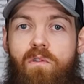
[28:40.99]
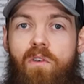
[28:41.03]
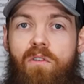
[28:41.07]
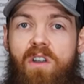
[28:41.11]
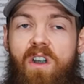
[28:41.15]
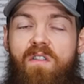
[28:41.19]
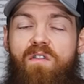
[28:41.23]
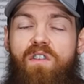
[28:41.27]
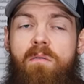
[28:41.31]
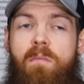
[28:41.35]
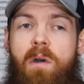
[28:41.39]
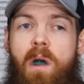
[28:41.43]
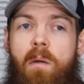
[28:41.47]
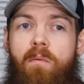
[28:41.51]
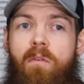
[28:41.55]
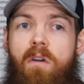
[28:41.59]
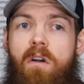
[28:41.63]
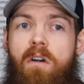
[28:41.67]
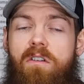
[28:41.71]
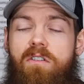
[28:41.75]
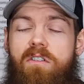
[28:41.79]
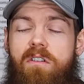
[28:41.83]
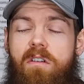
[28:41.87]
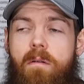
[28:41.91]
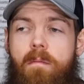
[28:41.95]
They're definitely Pop
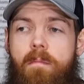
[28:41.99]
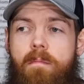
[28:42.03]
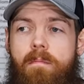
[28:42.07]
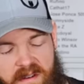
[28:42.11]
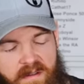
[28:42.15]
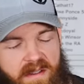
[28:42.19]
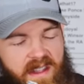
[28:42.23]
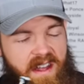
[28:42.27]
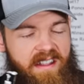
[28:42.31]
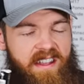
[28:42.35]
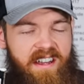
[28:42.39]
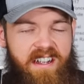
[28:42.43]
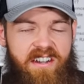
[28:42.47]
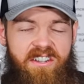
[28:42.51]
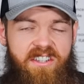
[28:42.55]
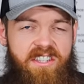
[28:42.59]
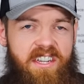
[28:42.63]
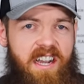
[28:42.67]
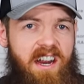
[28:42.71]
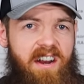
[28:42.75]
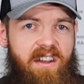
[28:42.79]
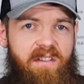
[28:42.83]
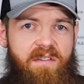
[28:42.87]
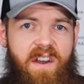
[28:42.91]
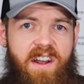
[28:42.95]
Rocks. That like
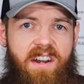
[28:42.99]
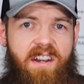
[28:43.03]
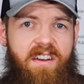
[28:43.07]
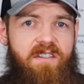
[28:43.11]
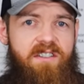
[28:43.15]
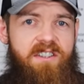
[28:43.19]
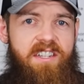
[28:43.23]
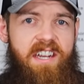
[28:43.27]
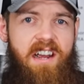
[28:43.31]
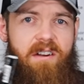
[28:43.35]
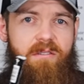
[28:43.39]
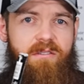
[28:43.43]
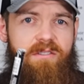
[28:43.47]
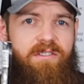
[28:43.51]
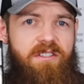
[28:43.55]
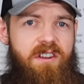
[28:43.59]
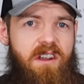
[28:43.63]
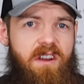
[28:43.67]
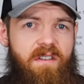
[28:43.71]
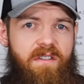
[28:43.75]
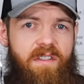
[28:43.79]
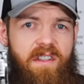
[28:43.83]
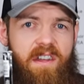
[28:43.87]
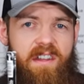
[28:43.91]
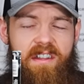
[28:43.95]
side effect of sour
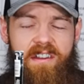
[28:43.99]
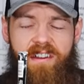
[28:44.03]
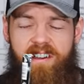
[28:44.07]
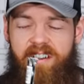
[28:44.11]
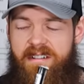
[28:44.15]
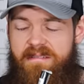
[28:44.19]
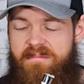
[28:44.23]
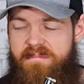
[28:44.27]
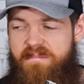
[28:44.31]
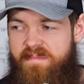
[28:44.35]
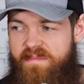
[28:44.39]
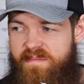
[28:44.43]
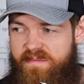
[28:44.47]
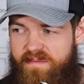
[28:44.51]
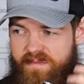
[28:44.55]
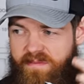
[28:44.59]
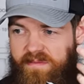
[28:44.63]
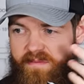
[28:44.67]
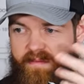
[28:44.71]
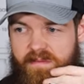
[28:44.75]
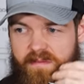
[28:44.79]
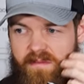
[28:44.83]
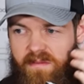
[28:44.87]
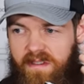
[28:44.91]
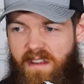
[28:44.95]
stuff that like
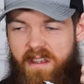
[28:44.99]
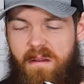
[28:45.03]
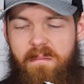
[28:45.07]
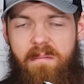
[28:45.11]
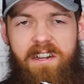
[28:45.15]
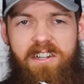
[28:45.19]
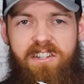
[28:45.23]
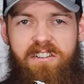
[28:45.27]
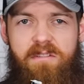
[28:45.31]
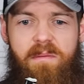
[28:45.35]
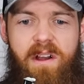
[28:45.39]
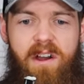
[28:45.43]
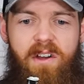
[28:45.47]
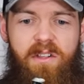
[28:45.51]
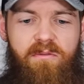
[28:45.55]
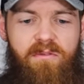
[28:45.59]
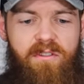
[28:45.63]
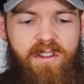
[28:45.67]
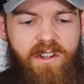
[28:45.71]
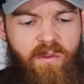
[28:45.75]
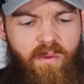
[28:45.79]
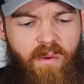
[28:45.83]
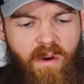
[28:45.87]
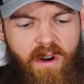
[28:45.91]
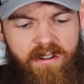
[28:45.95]
makes your mouth
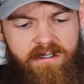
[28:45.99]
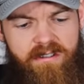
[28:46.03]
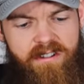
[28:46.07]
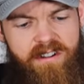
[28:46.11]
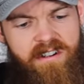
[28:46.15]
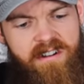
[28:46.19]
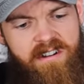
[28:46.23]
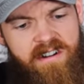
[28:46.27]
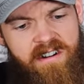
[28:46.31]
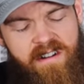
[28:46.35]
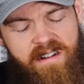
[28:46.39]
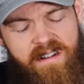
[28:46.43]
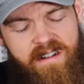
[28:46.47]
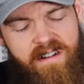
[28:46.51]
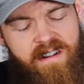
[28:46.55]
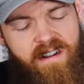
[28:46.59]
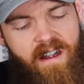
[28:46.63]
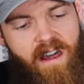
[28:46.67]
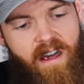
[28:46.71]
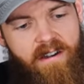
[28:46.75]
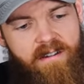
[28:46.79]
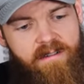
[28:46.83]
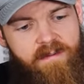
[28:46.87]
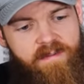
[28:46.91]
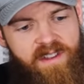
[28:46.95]
really watery,
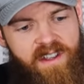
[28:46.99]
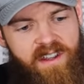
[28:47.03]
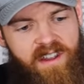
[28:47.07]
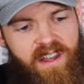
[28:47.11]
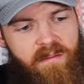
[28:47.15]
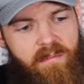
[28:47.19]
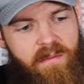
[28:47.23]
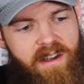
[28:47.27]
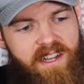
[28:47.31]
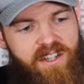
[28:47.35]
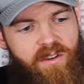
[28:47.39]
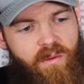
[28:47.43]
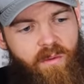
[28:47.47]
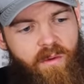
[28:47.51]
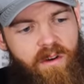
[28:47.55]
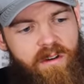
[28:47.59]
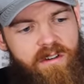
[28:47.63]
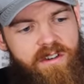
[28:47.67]
that like makes it